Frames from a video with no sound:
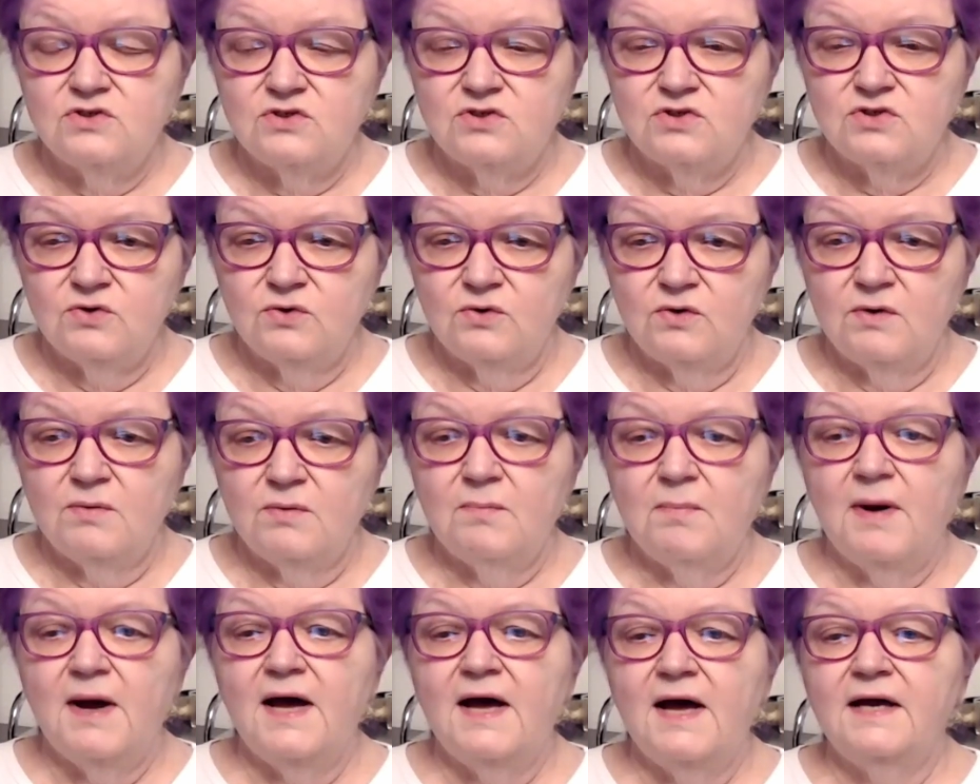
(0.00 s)
to
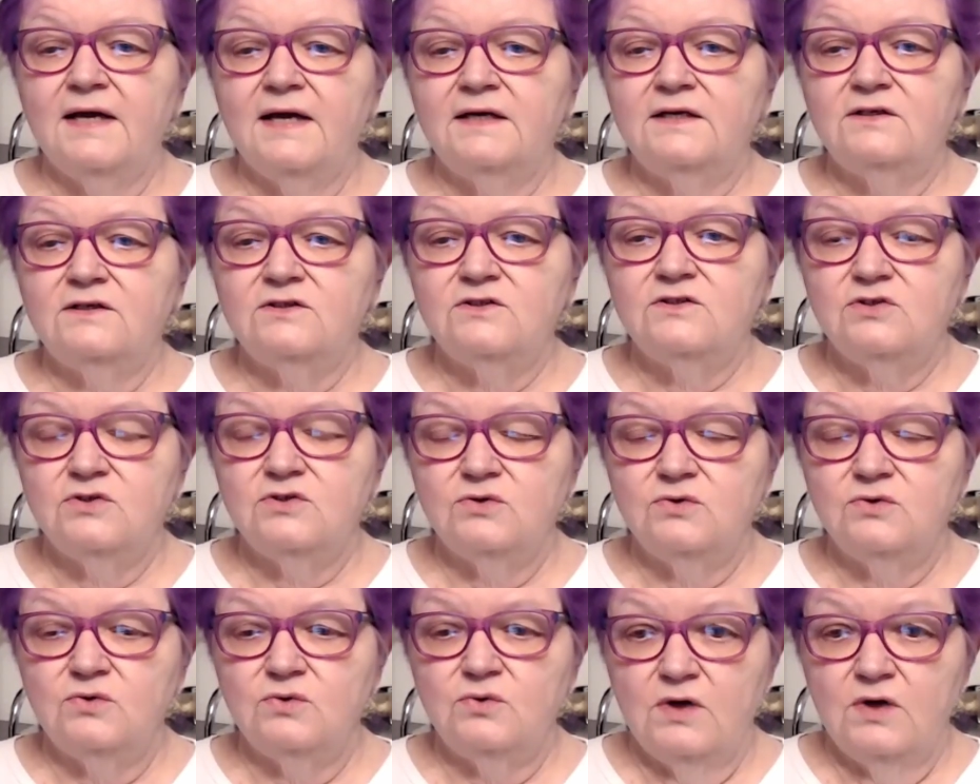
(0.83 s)
combine,
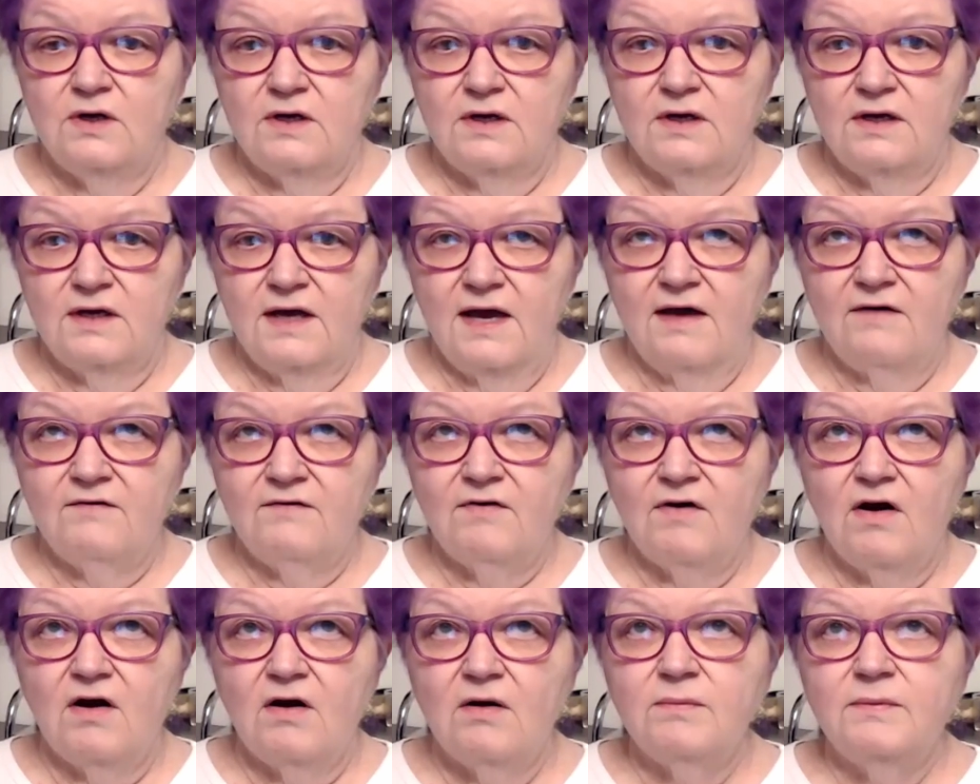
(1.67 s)
to have
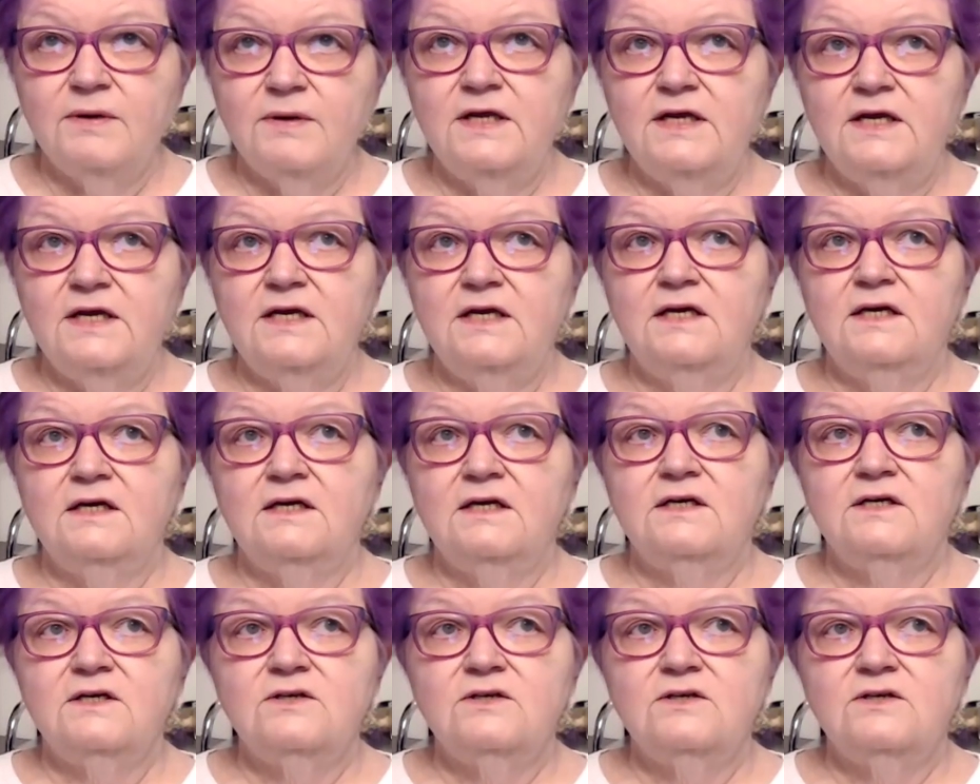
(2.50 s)
harmony,